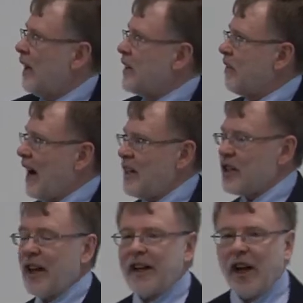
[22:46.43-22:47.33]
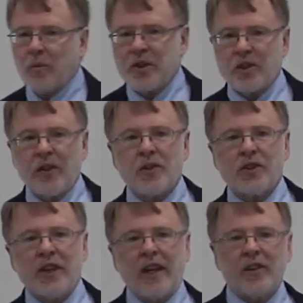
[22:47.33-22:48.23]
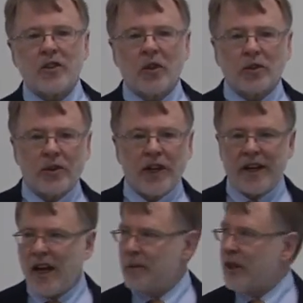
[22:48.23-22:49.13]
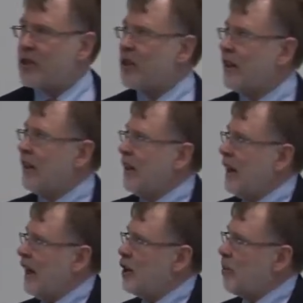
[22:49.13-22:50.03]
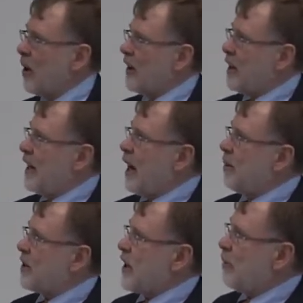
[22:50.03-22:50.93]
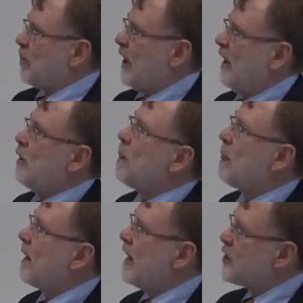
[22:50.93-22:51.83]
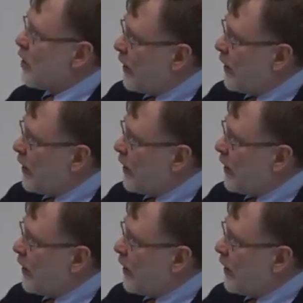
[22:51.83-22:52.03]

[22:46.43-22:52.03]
device that helps us understand the social dynamics and the market dynamics at play. And so